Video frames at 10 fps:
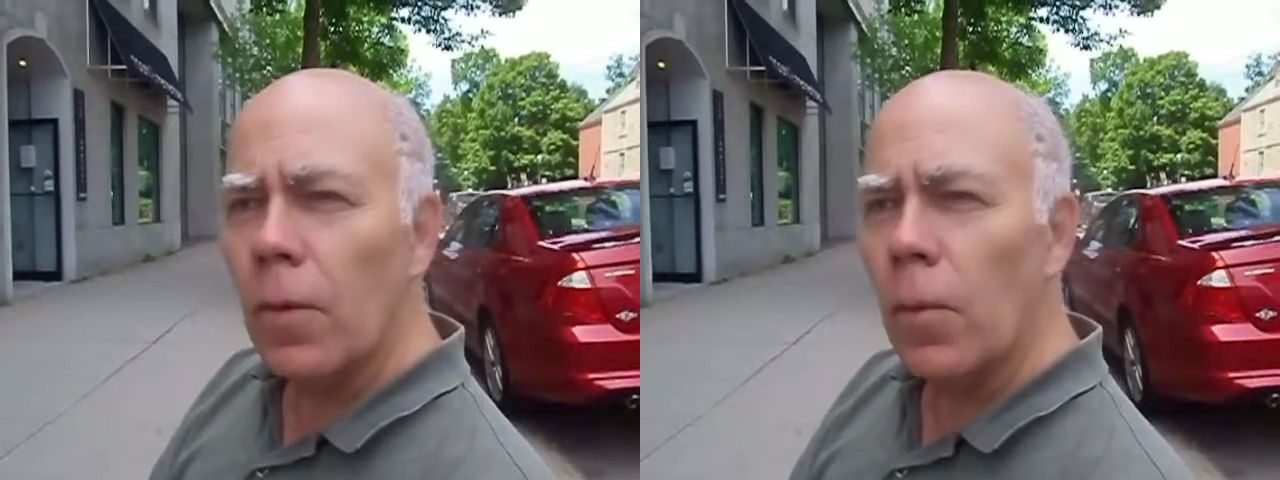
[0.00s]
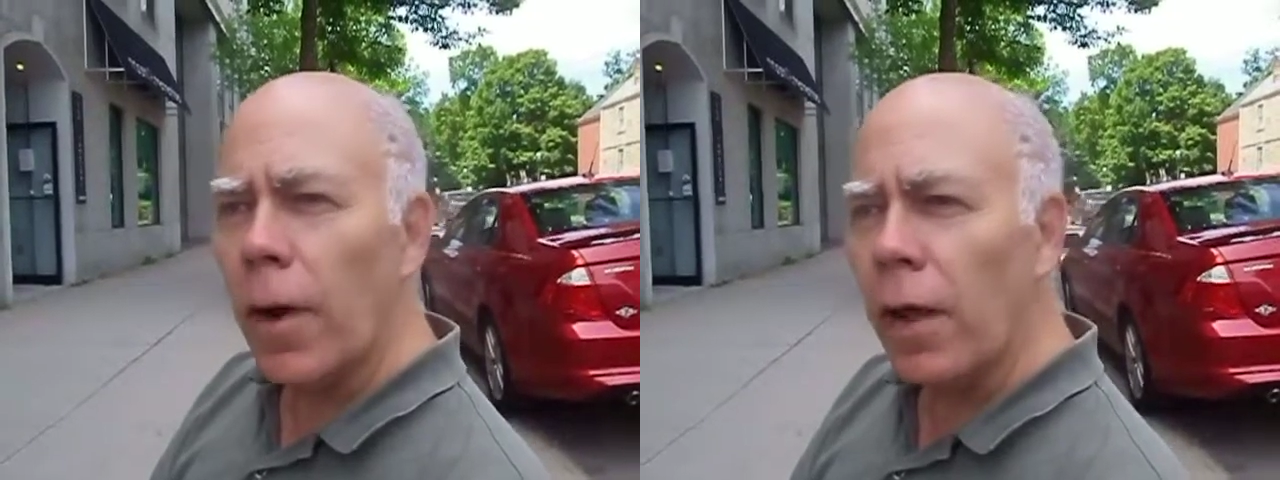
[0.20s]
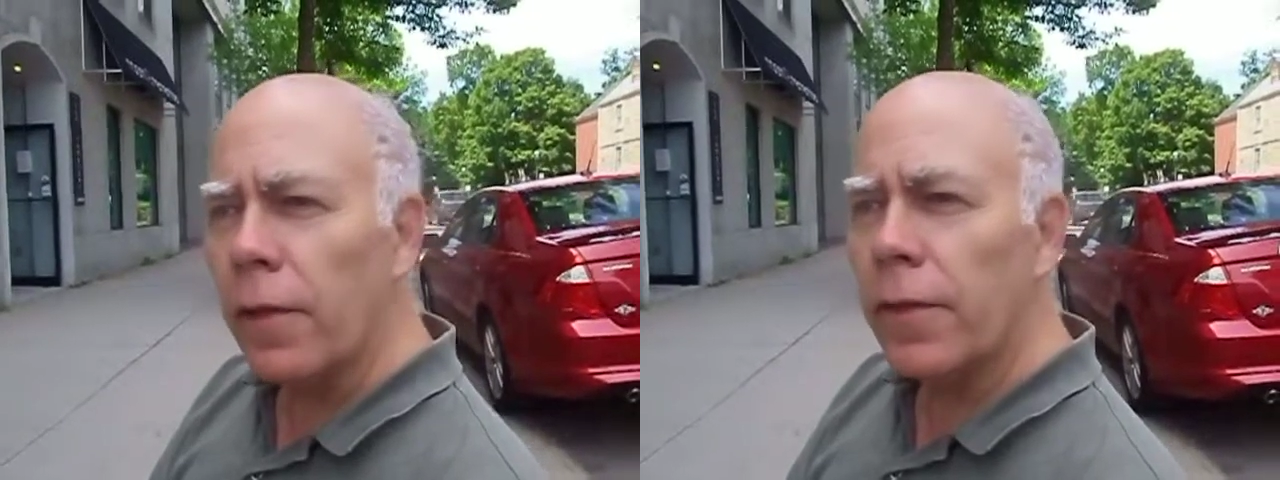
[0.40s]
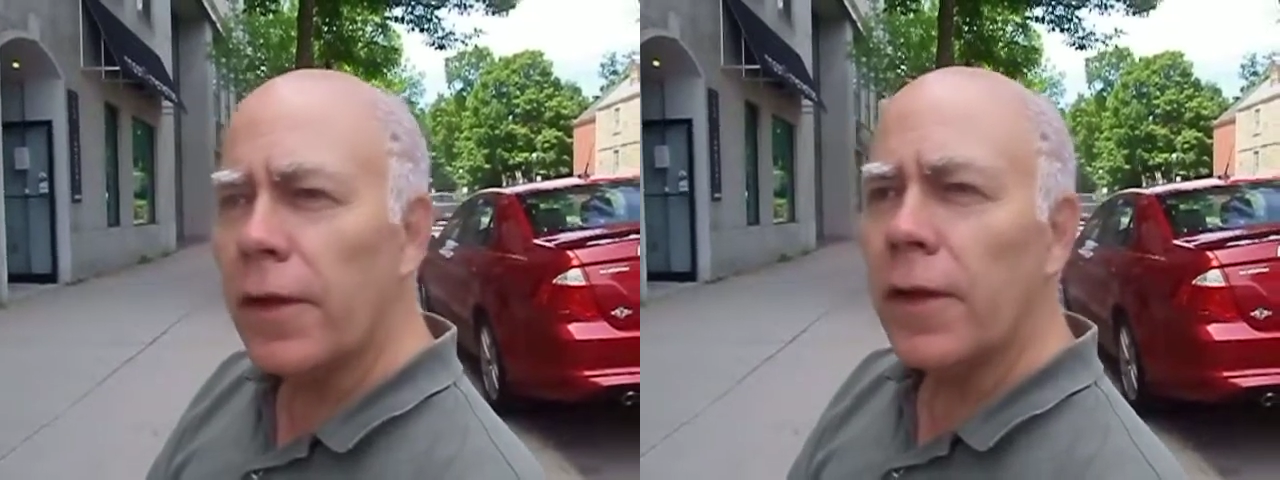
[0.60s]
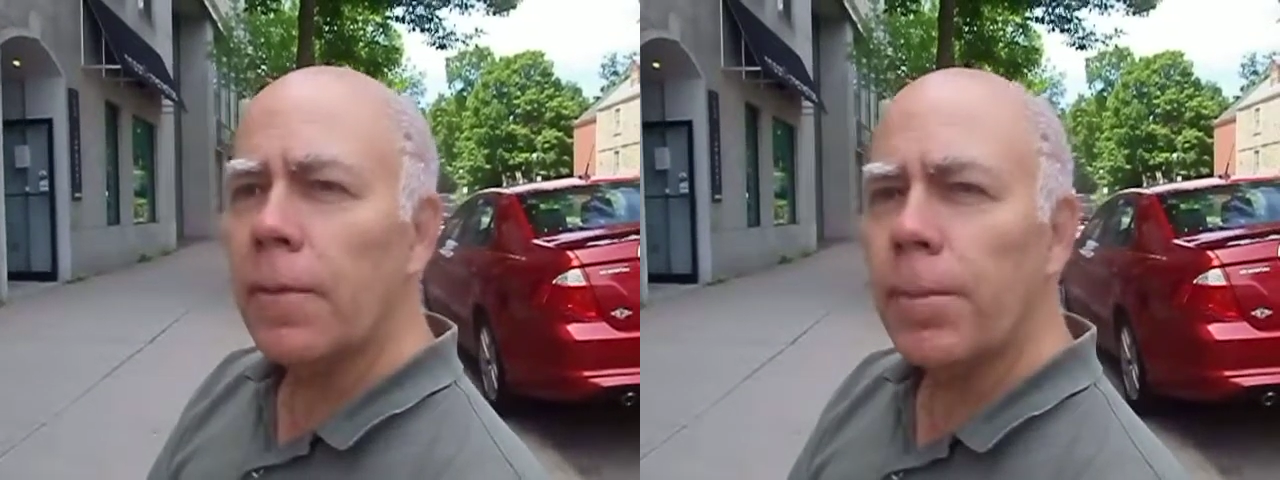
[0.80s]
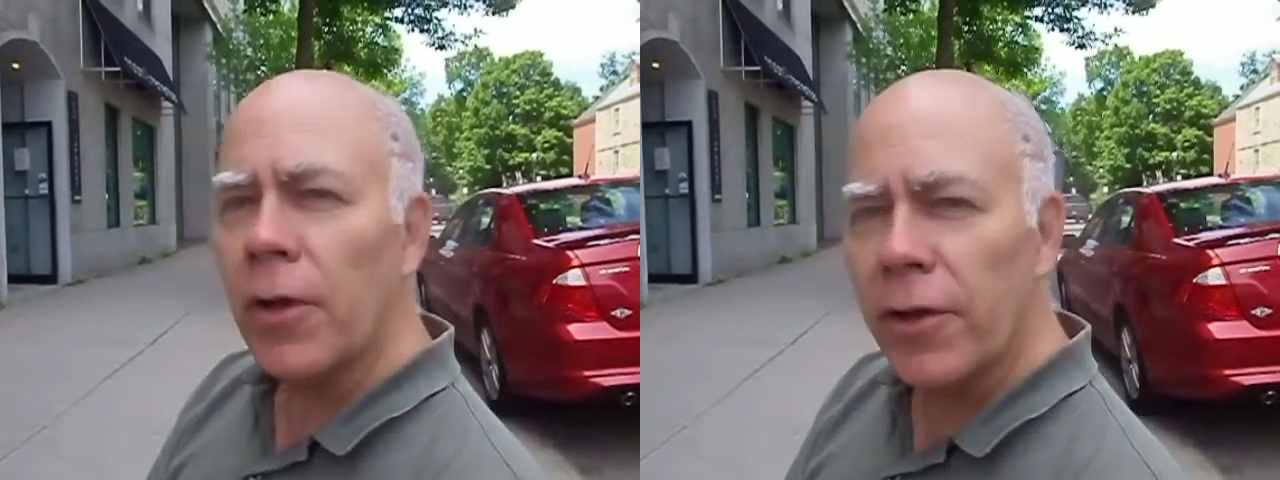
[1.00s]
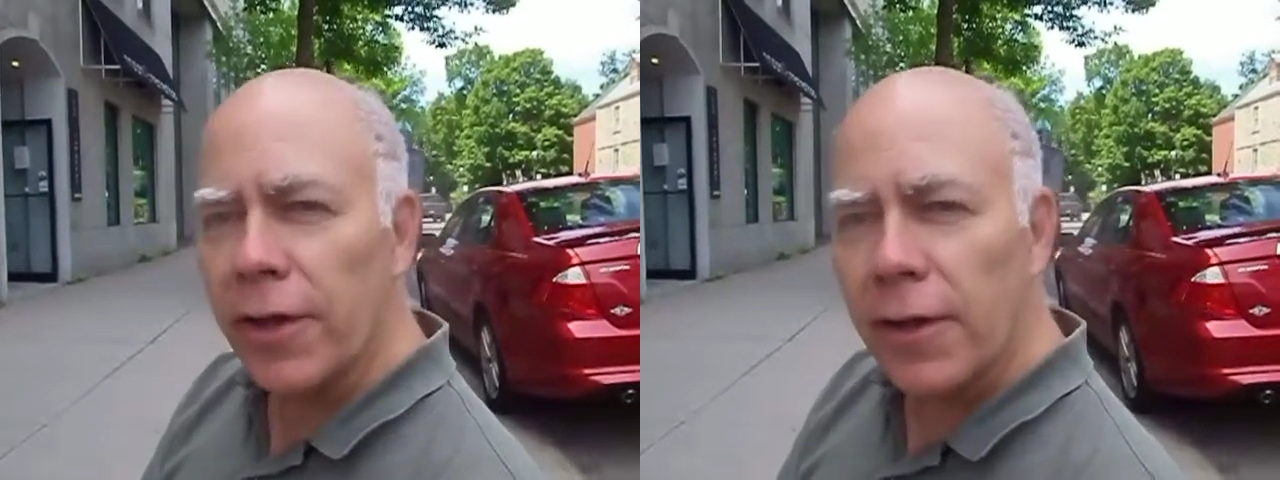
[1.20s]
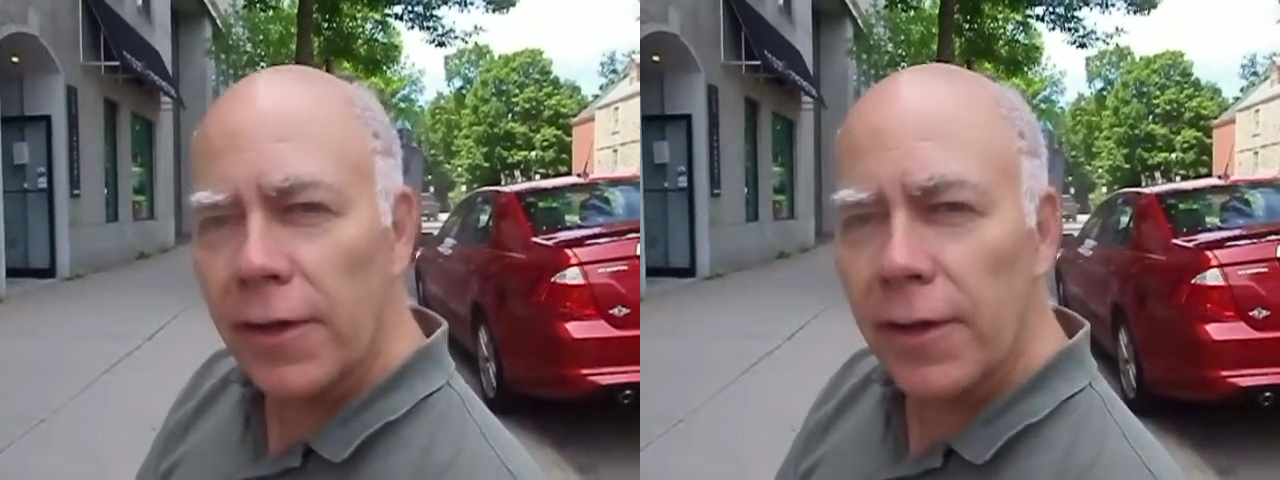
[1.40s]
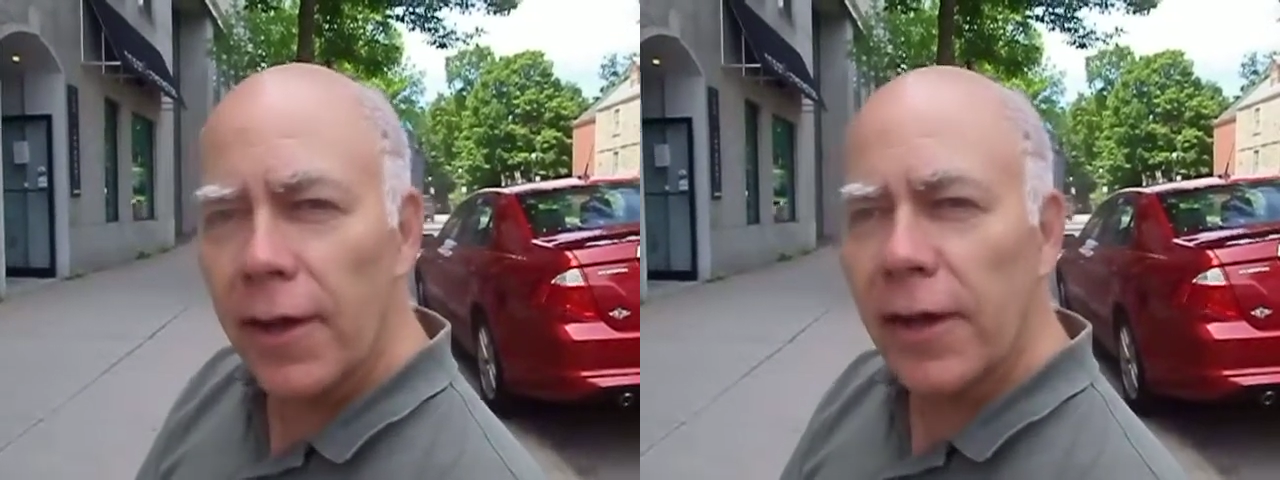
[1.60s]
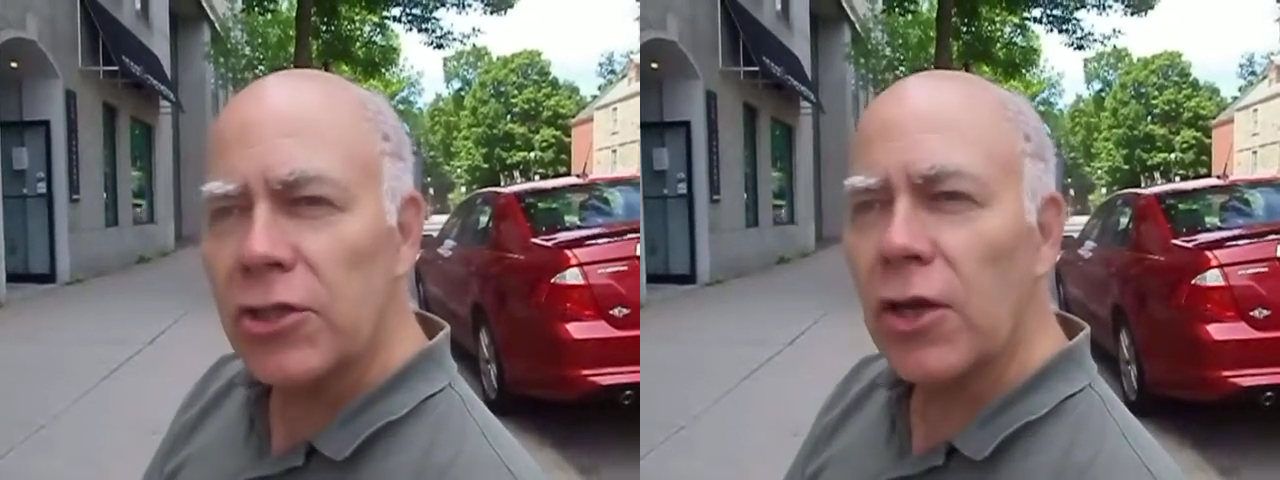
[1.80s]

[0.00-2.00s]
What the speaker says: Well, they didn't build it, and